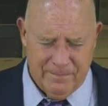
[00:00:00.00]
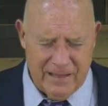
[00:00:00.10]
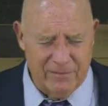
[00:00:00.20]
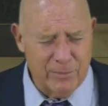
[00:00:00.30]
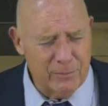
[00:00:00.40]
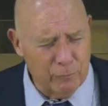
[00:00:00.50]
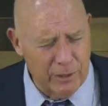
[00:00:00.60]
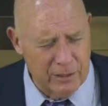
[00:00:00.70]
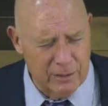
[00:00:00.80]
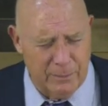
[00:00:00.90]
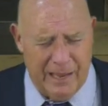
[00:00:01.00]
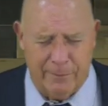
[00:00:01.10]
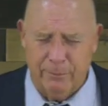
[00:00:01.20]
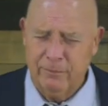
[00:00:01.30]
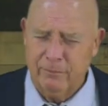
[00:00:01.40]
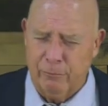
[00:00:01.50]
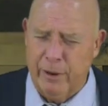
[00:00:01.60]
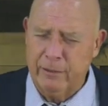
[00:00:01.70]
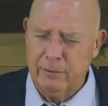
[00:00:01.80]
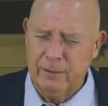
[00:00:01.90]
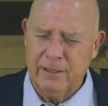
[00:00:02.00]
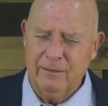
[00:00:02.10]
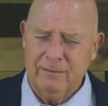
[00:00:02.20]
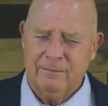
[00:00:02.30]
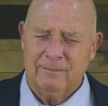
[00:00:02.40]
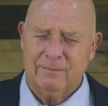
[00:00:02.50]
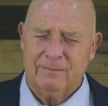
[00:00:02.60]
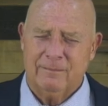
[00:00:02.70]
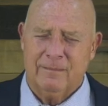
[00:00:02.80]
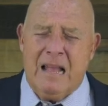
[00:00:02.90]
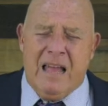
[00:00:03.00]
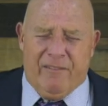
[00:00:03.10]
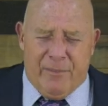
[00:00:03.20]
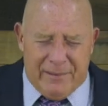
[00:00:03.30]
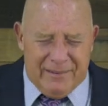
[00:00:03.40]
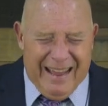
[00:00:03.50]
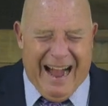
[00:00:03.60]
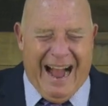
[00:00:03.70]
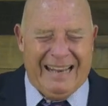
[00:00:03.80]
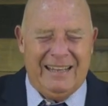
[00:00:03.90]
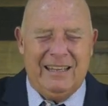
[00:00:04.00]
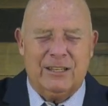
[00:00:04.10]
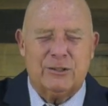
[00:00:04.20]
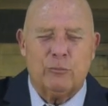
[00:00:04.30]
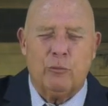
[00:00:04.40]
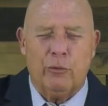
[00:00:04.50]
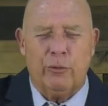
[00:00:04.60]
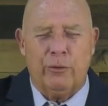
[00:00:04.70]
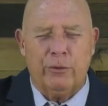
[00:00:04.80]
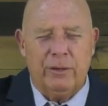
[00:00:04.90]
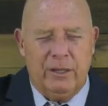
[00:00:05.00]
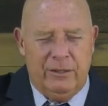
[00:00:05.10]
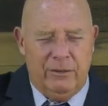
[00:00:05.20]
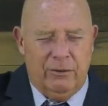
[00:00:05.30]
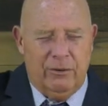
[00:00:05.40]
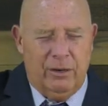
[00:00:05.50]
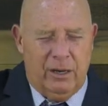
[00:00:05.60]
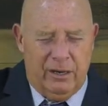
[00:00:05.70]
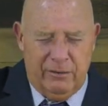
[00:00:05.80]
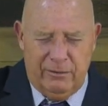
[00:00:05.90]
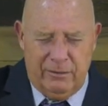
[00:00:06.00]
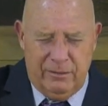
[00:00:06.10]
Have you been reading the Bible regularly? Have you been hiding its word in your heart?